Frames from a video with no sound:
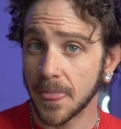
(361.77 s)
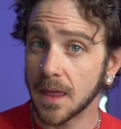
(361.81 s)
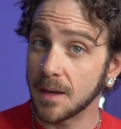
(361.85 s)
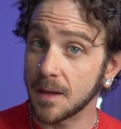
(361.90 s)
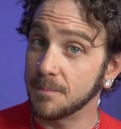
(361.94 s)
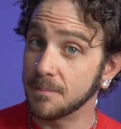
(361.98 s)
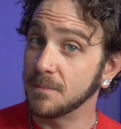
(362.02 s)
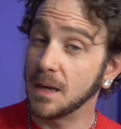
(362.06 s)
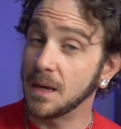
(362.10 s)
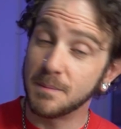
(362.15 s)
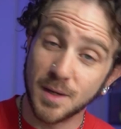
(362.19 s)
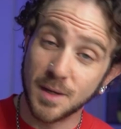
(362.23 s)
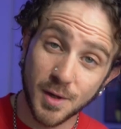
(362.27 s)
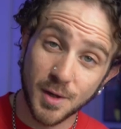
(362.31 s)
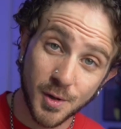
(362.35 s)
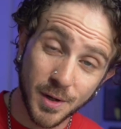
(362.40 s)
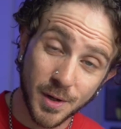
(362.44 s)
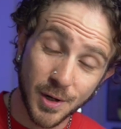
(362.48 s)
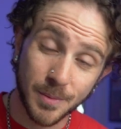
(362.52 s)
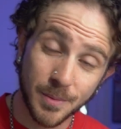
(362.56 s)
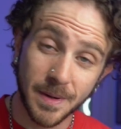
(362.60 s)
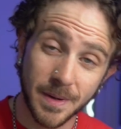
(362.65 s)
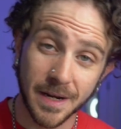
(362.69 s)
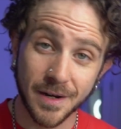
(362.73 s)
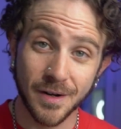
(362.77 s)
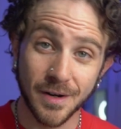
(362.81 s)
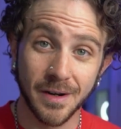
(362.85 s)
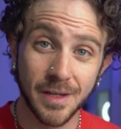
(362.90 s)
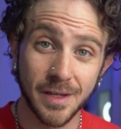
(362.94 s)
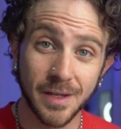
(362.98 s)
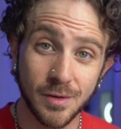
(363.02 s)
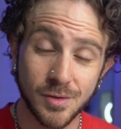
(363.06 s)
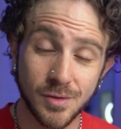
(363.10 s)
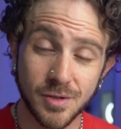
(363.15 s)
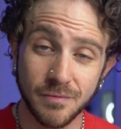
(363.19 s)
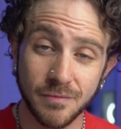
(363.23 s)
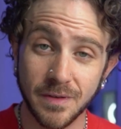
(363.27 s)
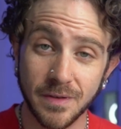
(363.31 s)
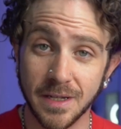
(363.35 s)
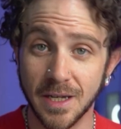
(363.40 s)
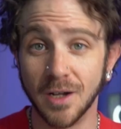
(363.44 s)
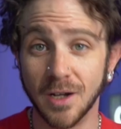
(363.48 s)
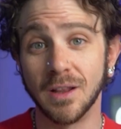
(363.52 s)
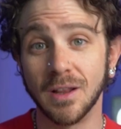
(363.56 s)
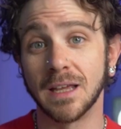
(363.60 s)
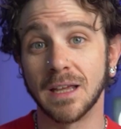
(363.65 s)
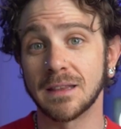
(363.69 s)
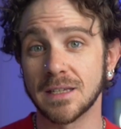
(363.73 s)
Maybe you hear about it on a YouTube
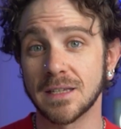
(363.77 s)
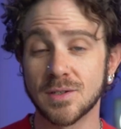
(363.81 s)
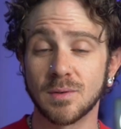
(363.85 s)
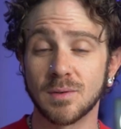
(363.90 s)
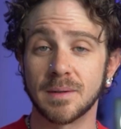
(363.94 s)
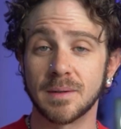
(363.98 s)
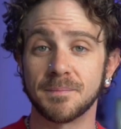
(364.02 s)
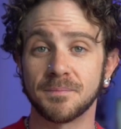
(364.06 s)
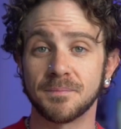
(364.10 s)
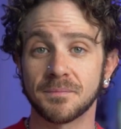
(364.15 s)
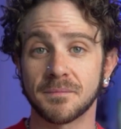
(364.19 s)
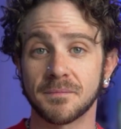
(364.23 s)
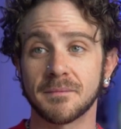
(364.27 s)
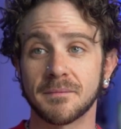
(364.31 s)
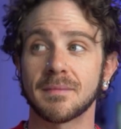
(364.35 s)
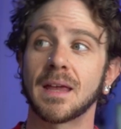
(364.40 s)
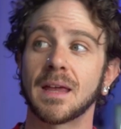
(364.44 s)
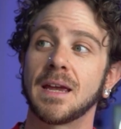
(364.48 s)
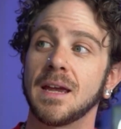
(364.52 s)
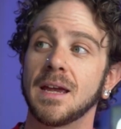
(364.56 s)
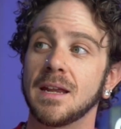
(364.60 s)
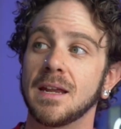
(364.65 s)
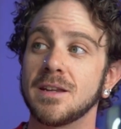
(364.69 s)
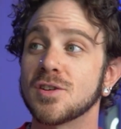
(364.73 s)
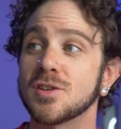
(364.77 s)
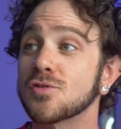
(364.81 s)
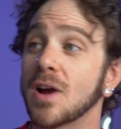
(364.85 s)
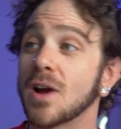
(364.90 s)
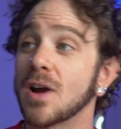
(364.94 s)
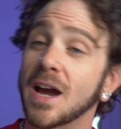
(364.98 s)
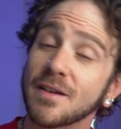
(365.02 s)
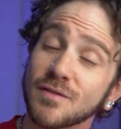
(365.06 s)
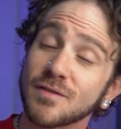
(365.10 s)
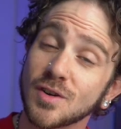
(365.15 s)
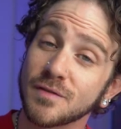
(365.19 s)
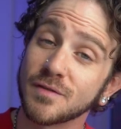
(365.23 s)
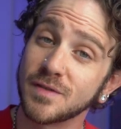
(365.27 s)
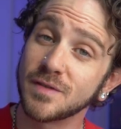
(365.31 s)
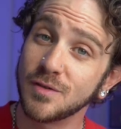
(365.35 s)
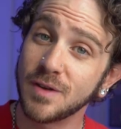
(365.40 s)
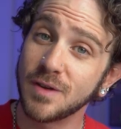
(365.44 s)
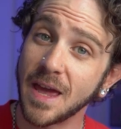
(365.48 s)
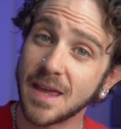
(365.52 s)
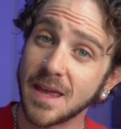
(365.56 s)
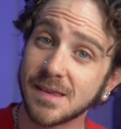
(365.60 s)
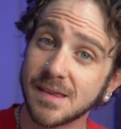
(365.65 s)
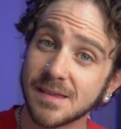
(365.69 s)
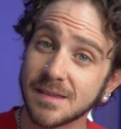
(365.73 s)
video like this one, and you try it for a few
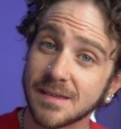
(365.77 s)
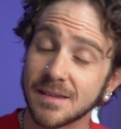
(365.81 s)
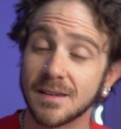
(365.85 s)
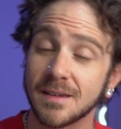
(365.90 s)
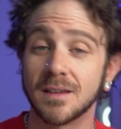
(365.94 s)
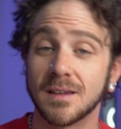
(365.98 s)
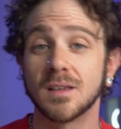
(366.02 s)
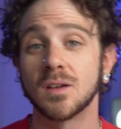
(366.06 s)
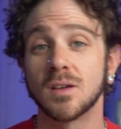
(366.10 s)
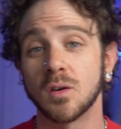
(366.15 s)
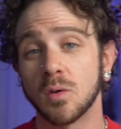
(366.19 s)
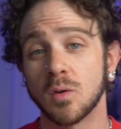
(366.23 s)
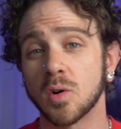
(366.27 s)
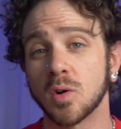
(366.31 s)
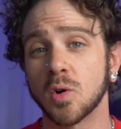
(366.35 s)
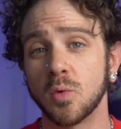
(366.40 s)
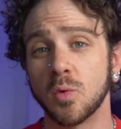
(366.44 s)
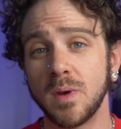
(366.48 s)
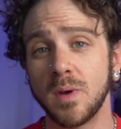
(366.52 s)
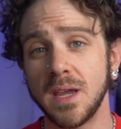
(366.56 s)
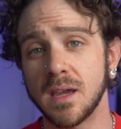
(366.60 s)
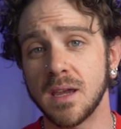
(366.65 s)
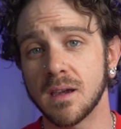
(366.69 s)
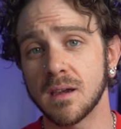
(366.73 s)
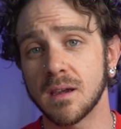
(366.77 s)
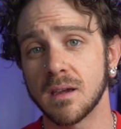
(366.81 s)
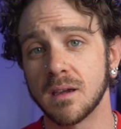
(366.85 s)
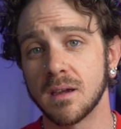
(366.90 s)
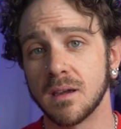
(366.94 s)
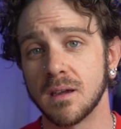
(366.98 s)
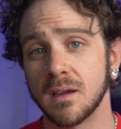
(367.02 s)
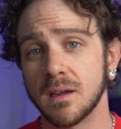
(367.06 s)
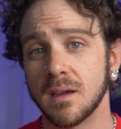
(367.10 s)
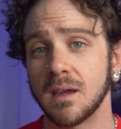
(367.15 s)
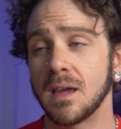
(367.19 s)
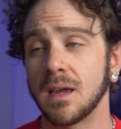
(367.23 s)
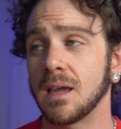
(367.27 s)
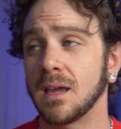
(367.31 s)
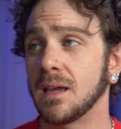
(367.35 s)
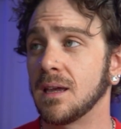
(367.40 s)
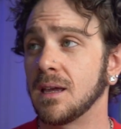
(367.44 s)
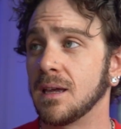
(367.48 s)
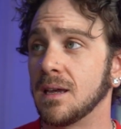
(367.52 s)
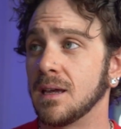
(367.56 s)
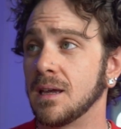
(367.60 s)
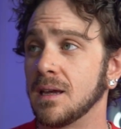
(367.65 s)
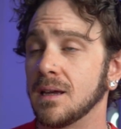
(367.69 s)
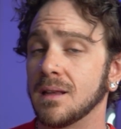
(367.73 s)
days or a week,
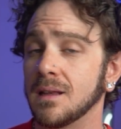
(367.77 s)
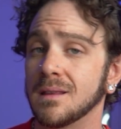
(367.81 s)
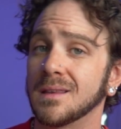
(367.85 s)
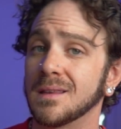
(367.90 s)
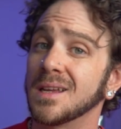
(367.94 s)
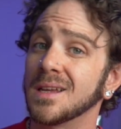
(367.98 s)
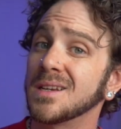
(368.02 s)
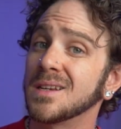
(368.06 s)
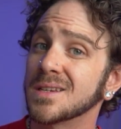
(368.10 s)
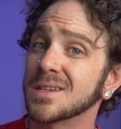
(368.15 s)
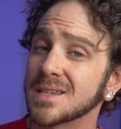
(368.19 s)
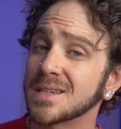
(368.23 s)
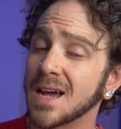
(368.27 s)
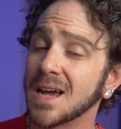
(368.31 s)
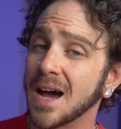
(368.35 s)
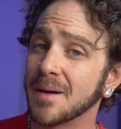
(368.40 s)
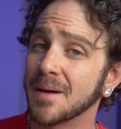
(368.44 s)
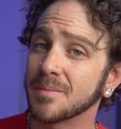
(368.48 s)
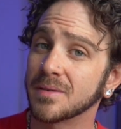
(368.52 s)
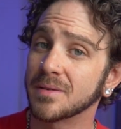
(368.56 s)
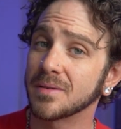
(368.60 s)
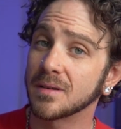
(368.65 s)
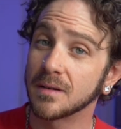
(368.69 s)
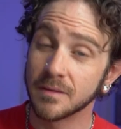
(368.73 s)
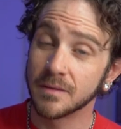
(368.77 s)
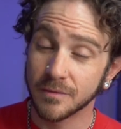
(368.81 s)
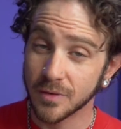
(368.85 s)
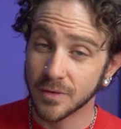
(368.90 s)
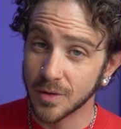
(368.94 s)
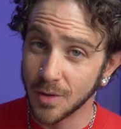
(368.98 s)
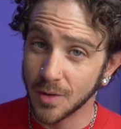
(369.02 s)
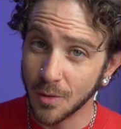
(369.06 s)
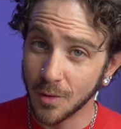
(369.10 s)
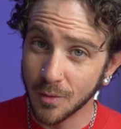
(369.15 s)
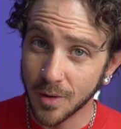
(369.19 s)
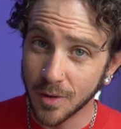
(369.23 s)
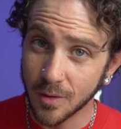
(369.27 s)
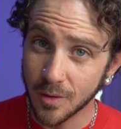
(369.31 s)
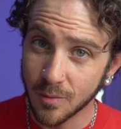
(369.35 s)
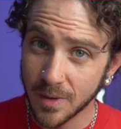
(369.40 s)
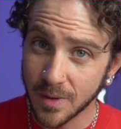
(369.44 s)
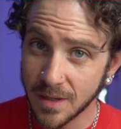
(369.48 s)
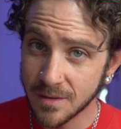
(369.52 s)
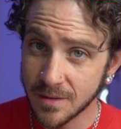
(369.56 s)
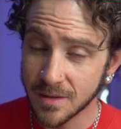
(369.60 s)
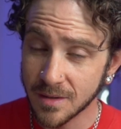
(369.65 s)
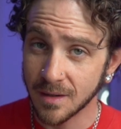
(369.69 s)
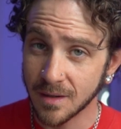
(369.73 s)
and then you stop for no good
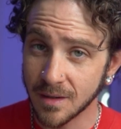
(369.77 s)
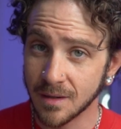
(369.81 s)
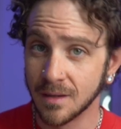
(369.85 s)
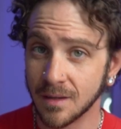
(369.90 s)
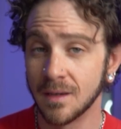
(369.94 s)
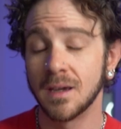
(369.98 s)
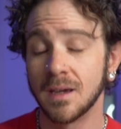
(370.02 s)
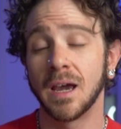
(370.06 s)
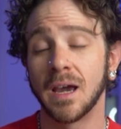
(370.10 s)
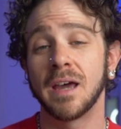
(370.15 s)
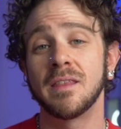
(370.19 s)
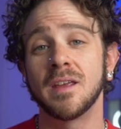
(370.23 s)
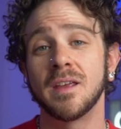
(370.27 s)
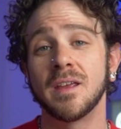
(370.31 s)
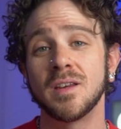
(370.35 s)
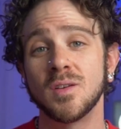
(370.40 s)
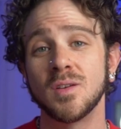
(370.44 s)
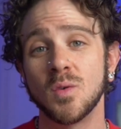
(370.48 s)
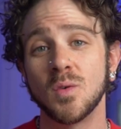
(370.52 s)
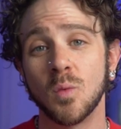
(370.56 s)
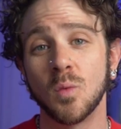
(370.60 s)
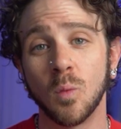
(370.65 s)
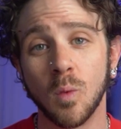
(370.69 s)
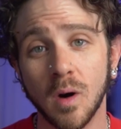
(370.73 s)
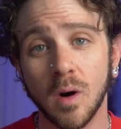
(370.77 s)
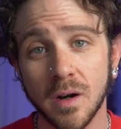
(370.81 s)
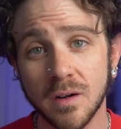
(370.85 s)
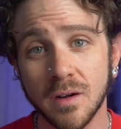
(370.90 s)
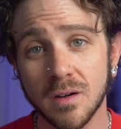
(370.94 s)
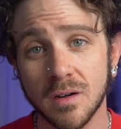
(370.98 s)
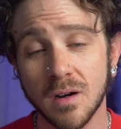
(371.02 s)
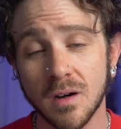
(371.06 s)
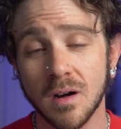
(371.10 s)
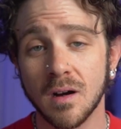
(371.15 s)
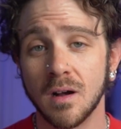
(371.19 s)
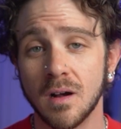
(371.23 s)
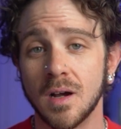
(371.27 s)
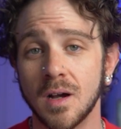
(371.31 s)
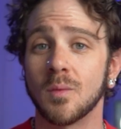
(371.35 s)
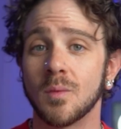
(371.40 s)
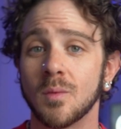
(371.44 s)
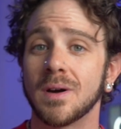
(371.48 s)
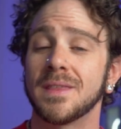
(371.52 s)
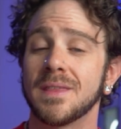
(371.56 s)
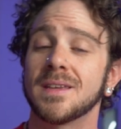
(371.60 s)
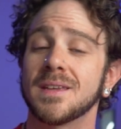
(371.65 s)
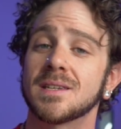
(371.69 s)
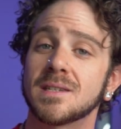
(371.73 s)
reason. And then you wonder
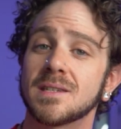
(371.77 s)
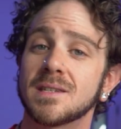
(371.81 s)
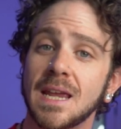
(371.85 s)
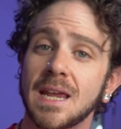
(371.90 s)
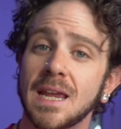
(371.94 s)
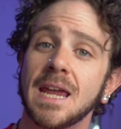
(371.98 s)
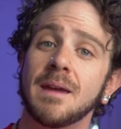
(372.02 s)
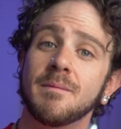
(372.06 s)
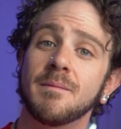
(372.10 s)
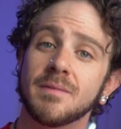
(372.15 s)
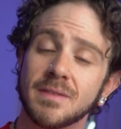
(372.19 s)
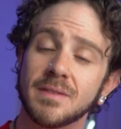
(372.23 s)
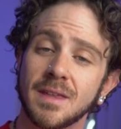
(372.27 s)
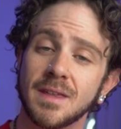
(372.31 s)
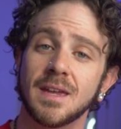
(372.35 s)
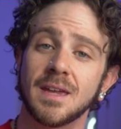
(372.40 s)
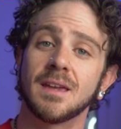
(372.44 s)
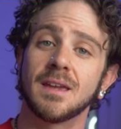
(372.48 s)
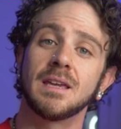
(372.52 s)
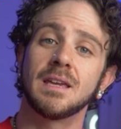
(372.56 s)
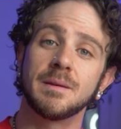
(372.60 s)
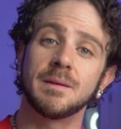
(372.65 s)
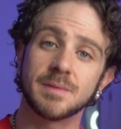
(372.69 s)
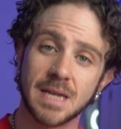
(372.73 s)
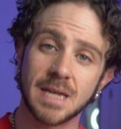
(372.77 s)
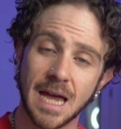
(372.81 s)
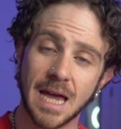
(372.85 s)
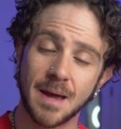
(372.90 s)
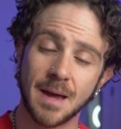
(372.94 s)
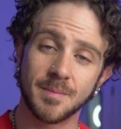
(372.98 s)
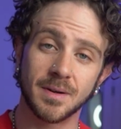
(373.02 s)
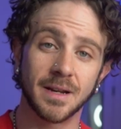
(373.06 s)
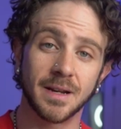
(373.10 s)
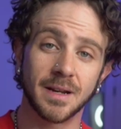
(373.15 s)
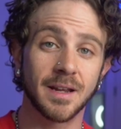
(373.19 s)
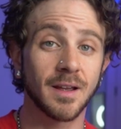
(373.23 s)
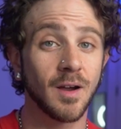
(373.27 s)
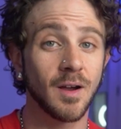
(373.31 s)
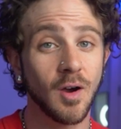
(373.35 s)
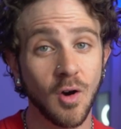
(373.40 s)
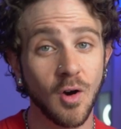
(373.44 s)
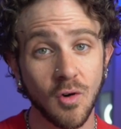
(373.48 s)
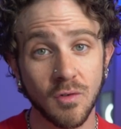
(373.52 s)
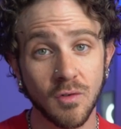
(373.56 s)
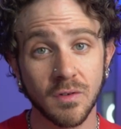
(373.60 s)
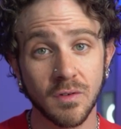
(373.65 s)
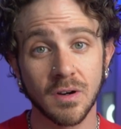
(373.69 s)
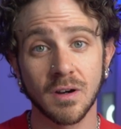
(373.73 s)
why the same thing keeps happening
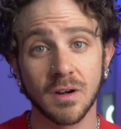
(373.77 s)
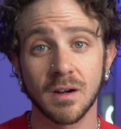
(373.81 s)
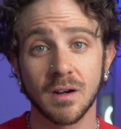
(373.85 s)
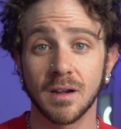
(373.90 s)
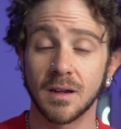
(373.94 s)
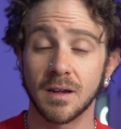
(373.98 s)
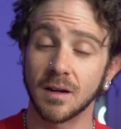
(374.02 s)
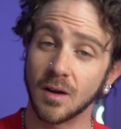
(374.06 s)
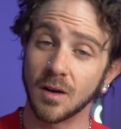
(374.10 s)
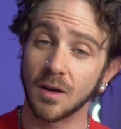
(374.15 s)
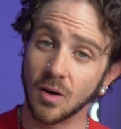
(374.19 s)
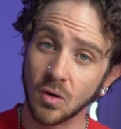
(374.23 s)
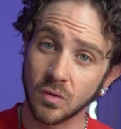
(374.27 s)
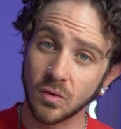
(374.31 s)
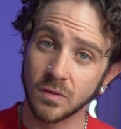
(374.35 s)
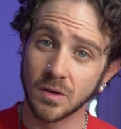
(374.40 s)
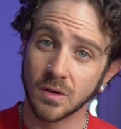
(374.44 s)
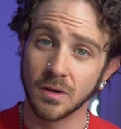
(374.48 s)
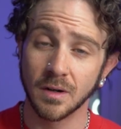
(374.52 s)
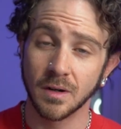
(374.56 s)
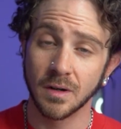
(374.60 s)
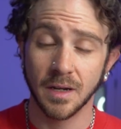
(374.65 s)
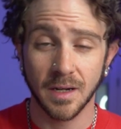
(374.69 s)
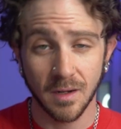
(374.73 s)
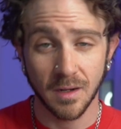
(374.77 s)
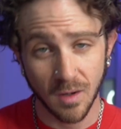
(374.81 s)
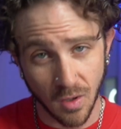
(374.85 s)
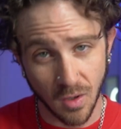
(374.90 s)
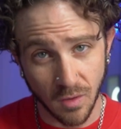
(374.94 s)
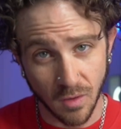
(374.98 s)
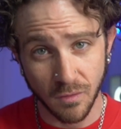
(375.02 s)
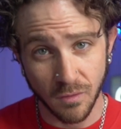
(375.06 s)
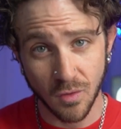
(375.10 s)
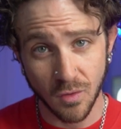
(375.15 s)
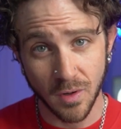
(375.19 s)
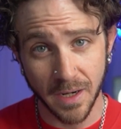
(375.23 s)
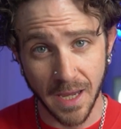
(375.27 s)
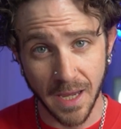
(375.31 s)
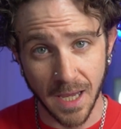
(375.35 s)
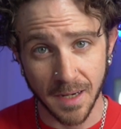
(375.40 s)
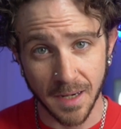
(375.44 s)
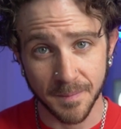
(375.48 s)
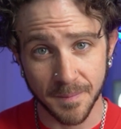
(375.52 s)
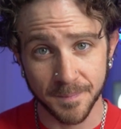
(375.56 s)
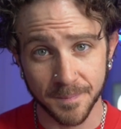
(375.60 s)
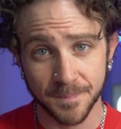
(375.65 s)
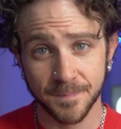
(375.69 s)
over and over and over again.